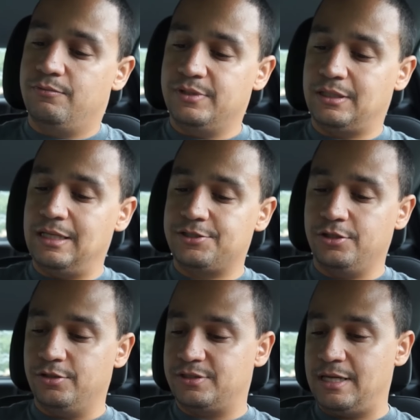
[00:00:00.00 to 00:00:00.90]
what the
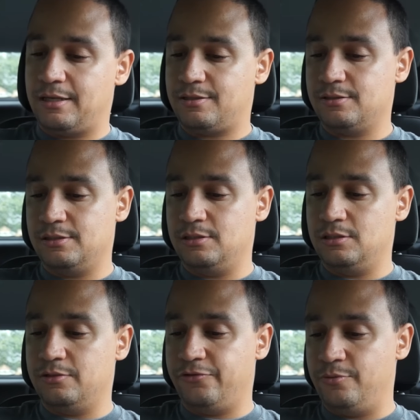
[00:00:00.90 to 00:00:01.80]
collection looks like
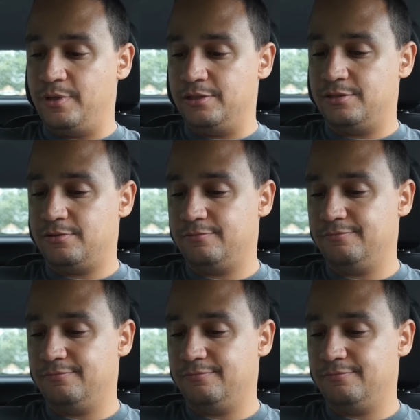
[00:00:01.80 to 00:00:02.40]
in a few months